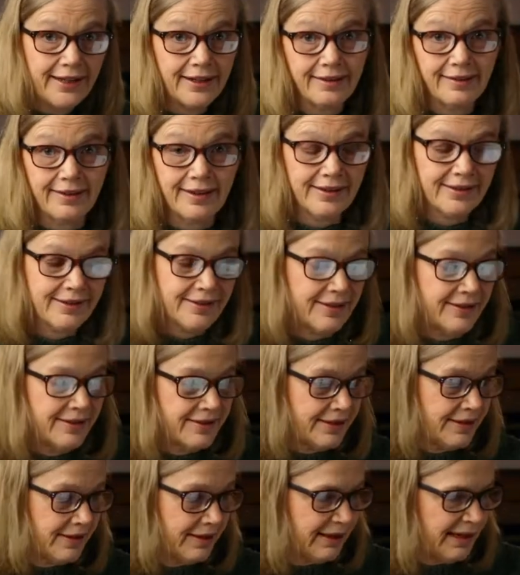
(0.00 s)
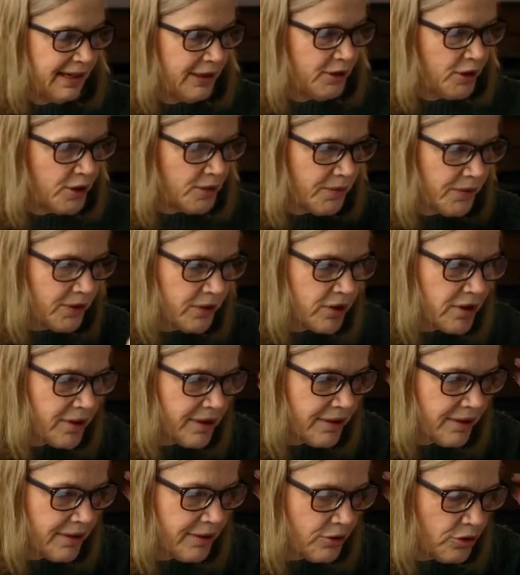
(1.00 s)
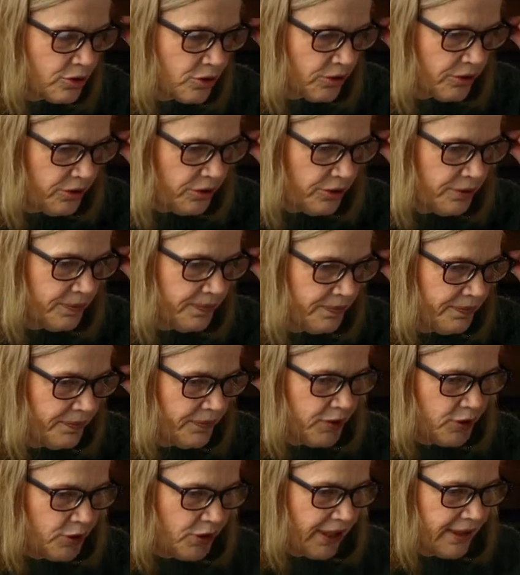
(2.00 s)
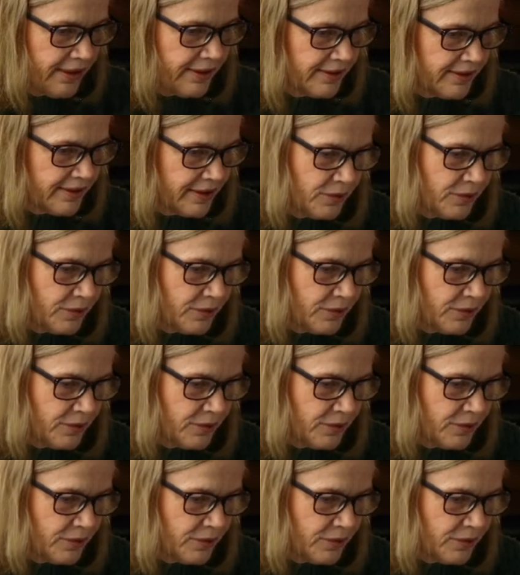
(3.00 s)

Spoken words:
think this is an encouragement to you, to others.